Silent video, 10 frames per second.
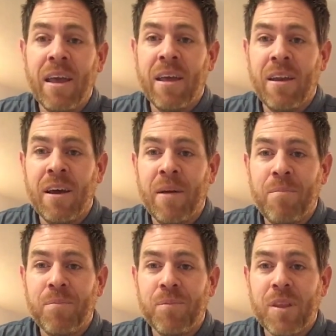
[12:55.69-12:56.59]
And
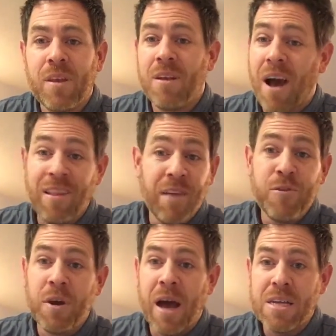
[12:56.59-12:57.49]
I love
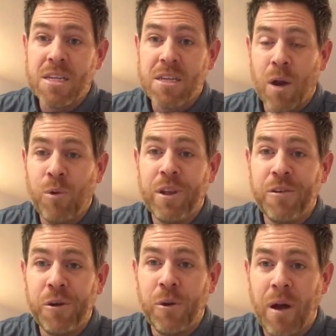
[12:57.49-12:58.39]
you guys. I
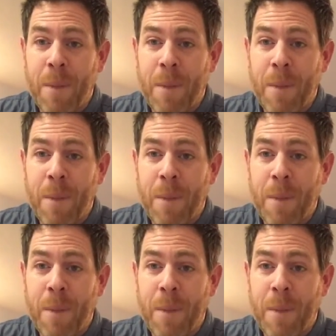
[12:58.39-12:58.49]
really do.